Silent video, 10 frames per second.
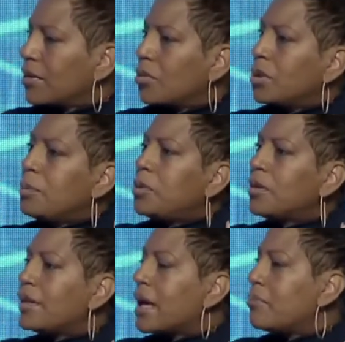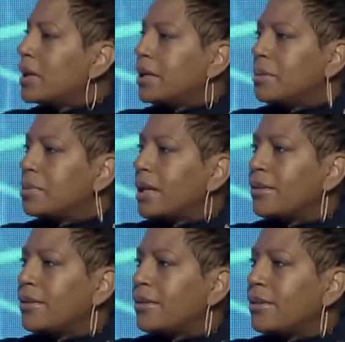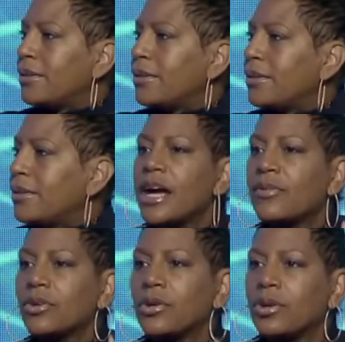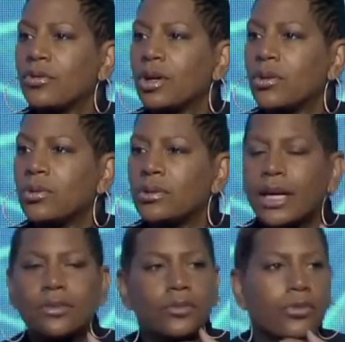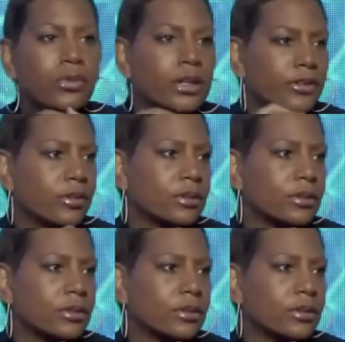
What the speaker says: we put that money in places where it's never going to grow, like the freezer.